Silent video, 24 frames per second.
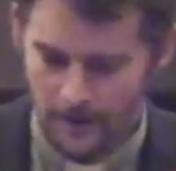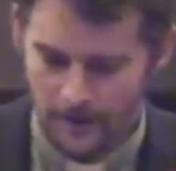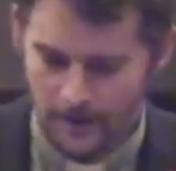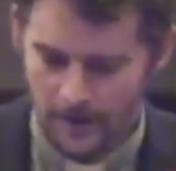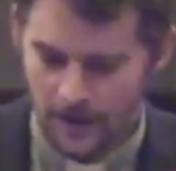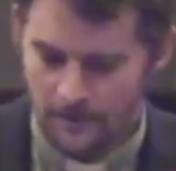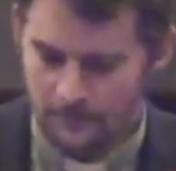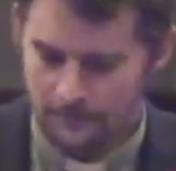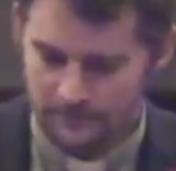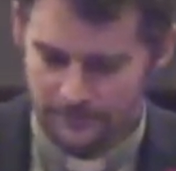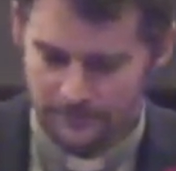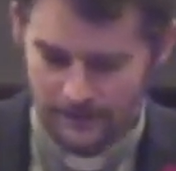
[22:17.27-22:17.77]

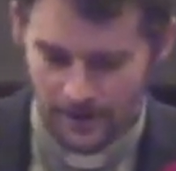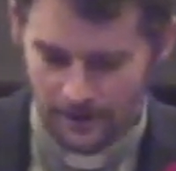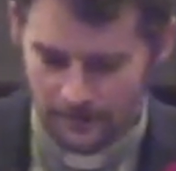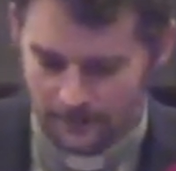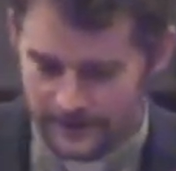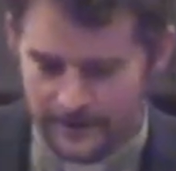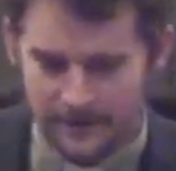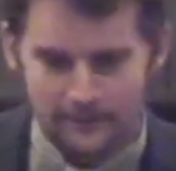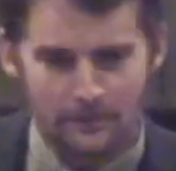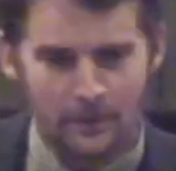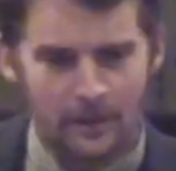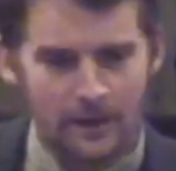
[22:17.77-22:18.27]
Um, I
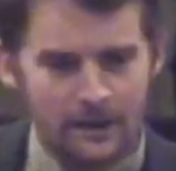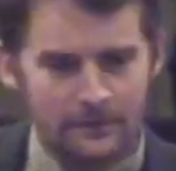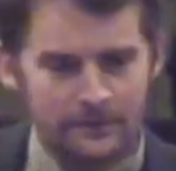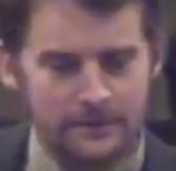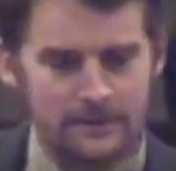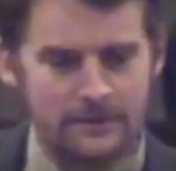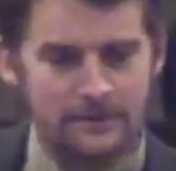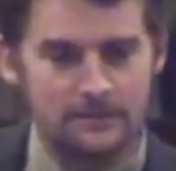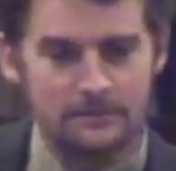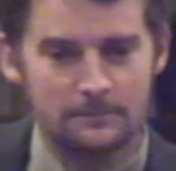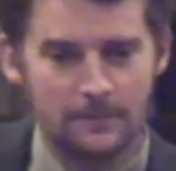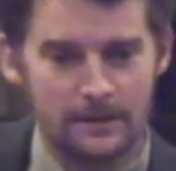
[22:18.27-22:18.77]
think my
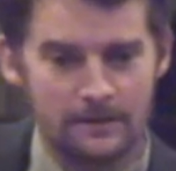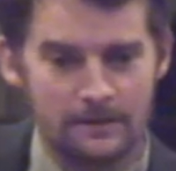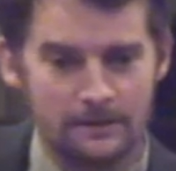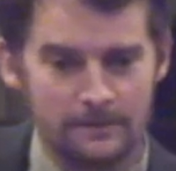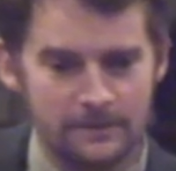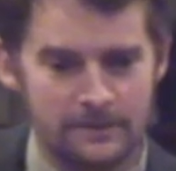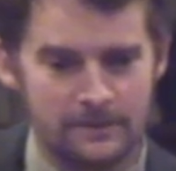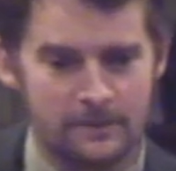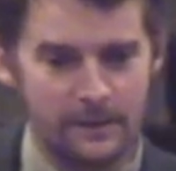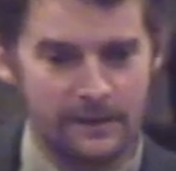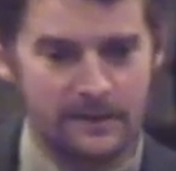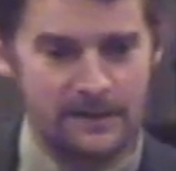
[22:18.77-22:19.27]
other, my
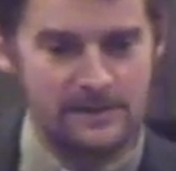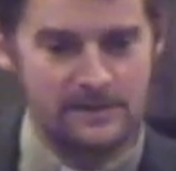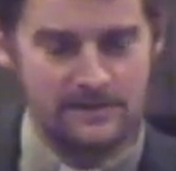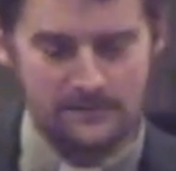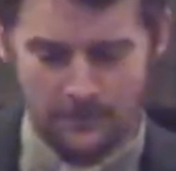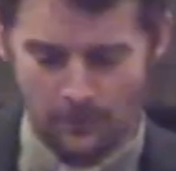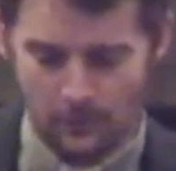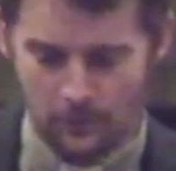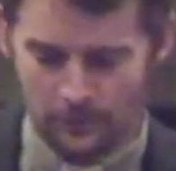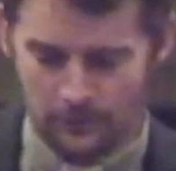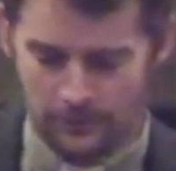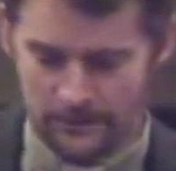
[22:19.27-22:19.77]
other quickest
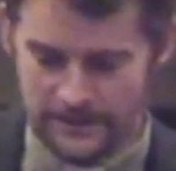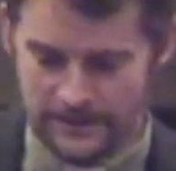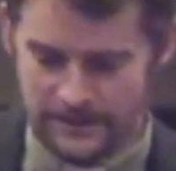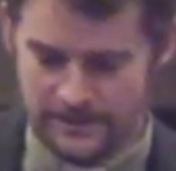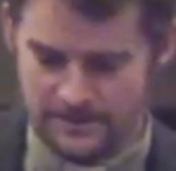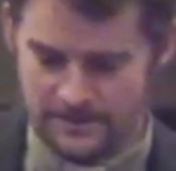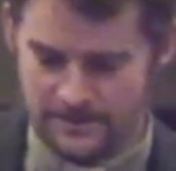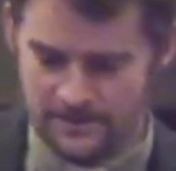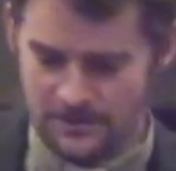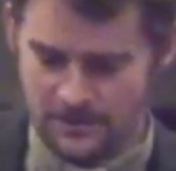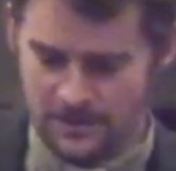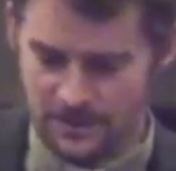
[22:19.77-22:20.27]
thought
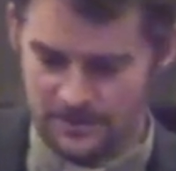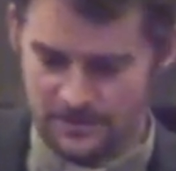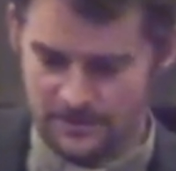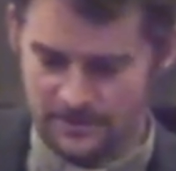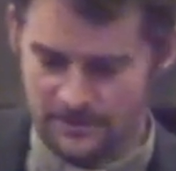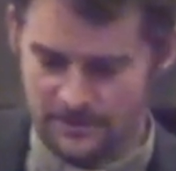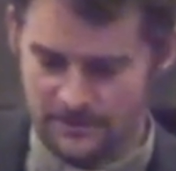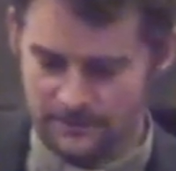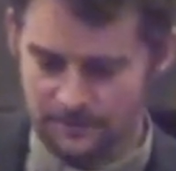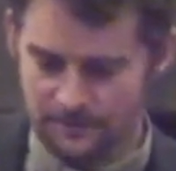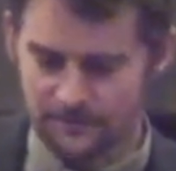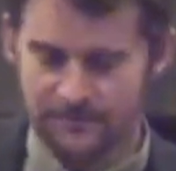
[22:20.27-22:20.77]
is
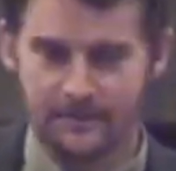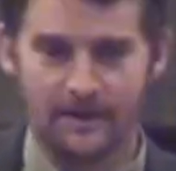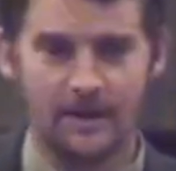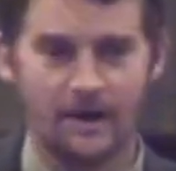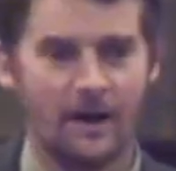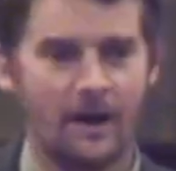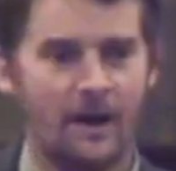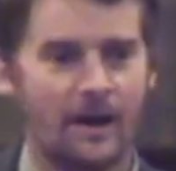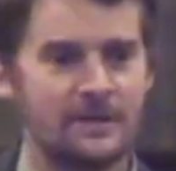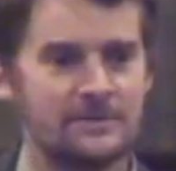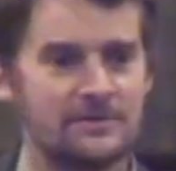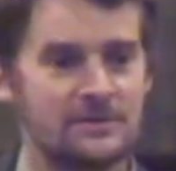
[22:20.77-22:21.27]
just,
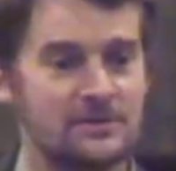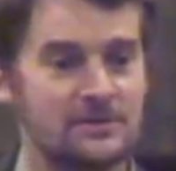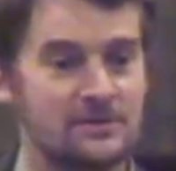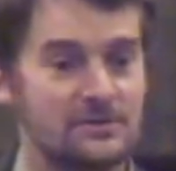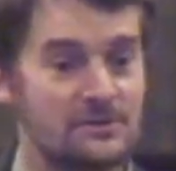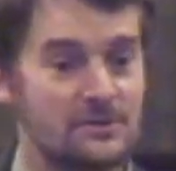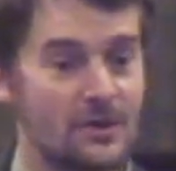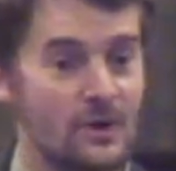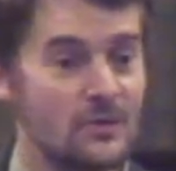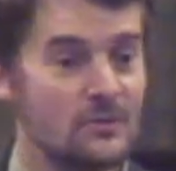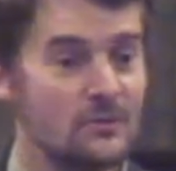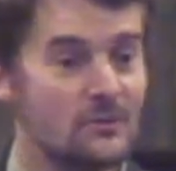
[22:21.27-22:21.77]
I
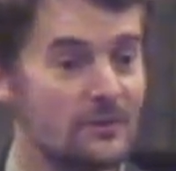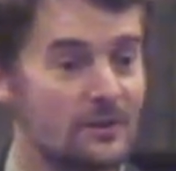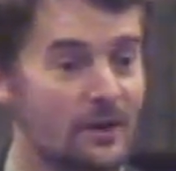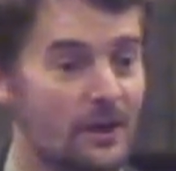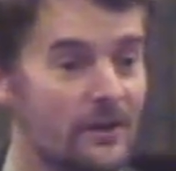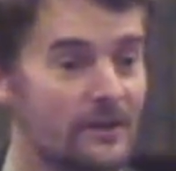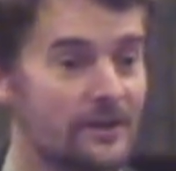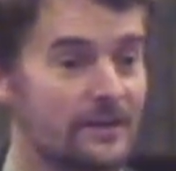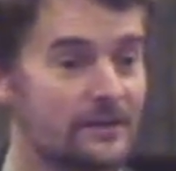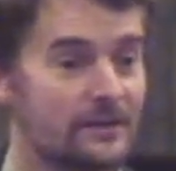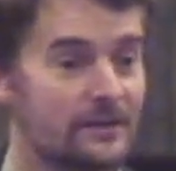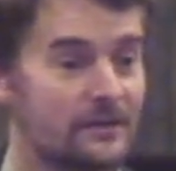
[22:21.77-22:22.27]
just don't
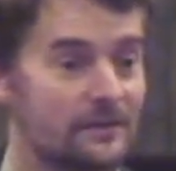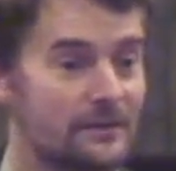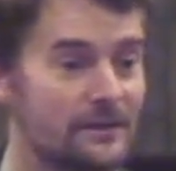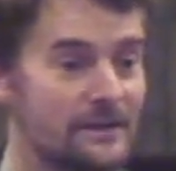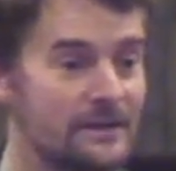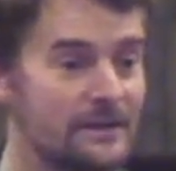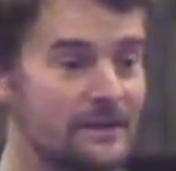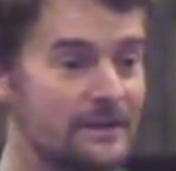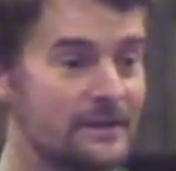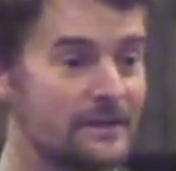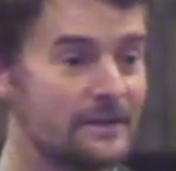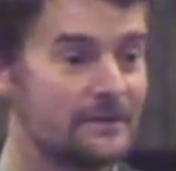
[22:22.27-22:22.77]
like the
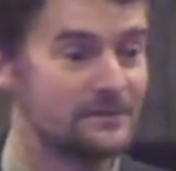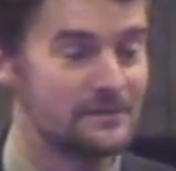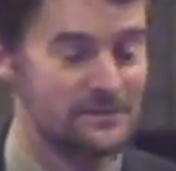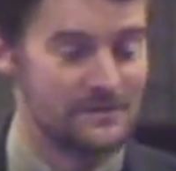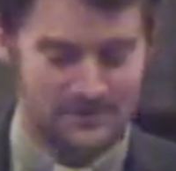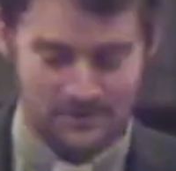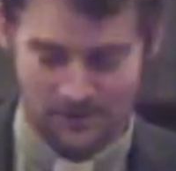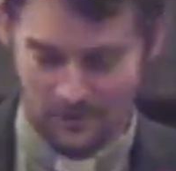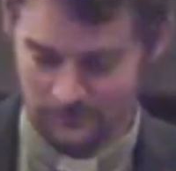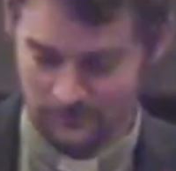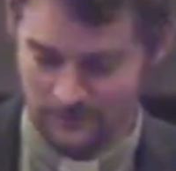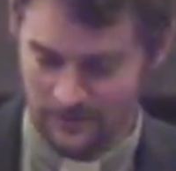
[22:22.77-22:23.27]
feeling of
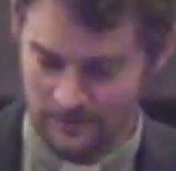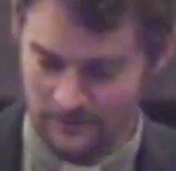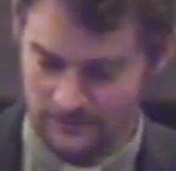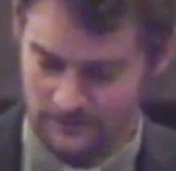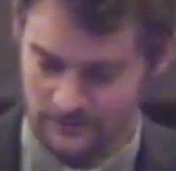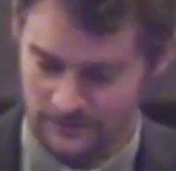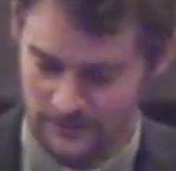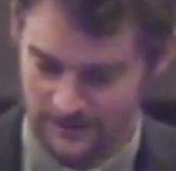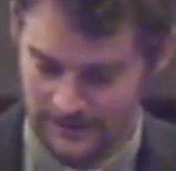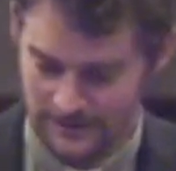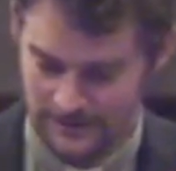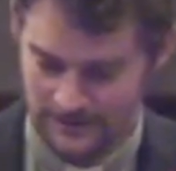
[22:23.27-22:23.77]
sorrow.
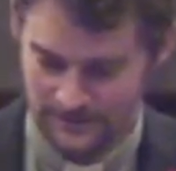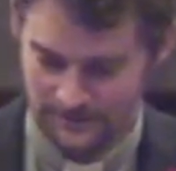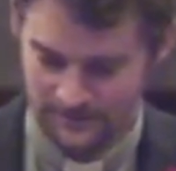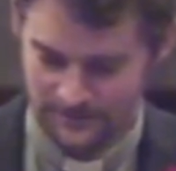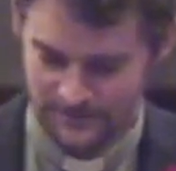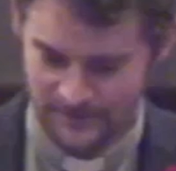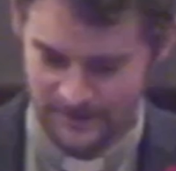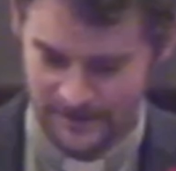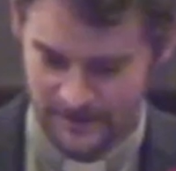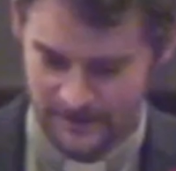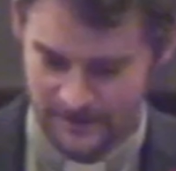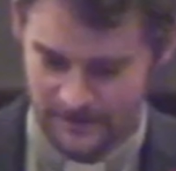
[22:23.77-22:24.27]

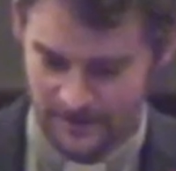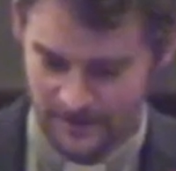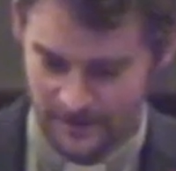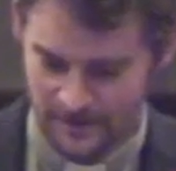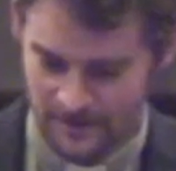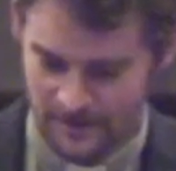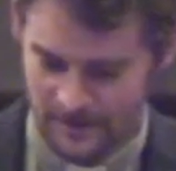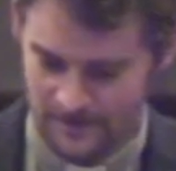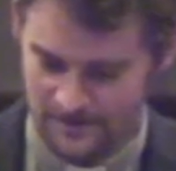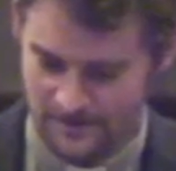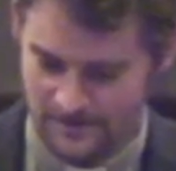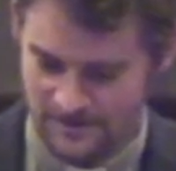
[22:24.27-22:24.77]
It
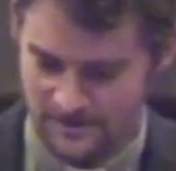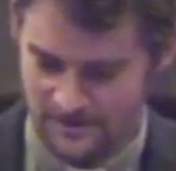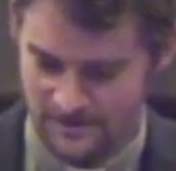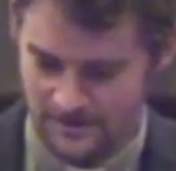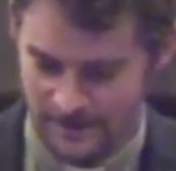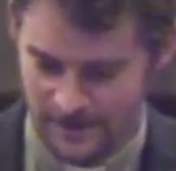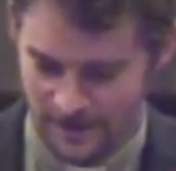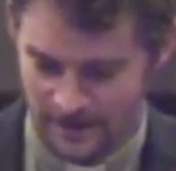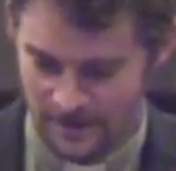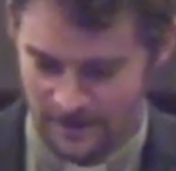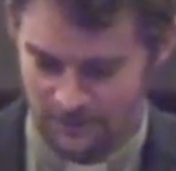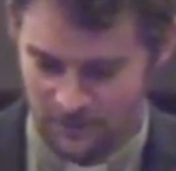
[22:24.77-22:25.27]
hurts,
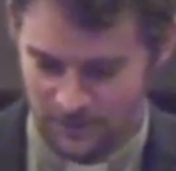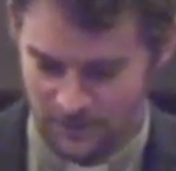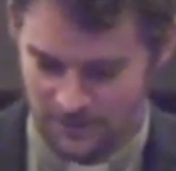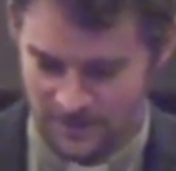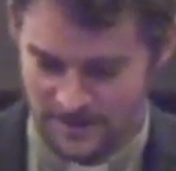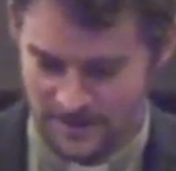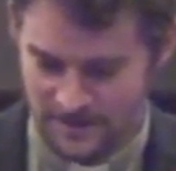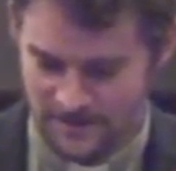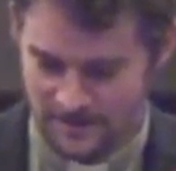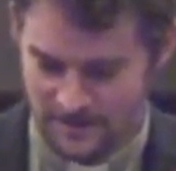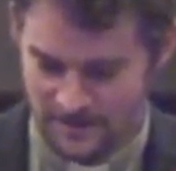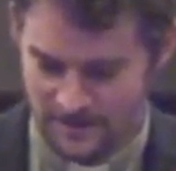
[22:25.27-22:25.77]
and I
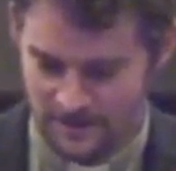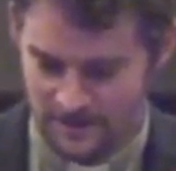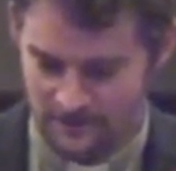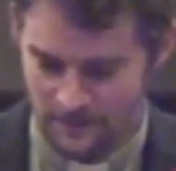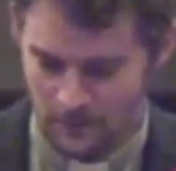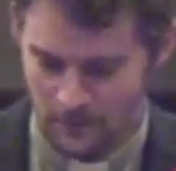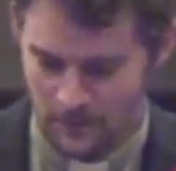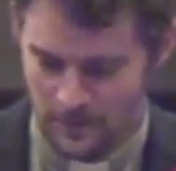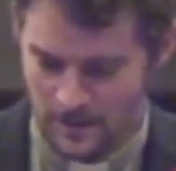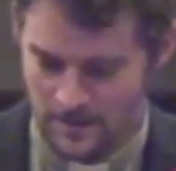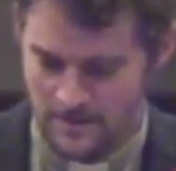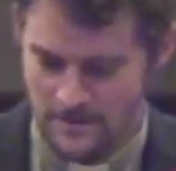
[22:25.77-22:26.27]
want it to go
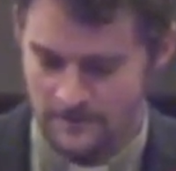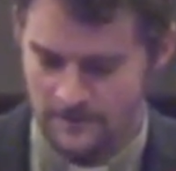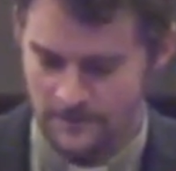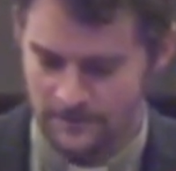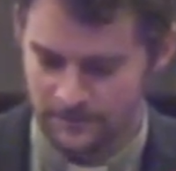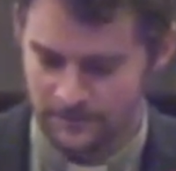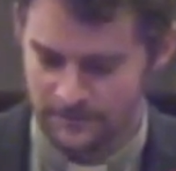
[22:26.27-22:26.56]
away.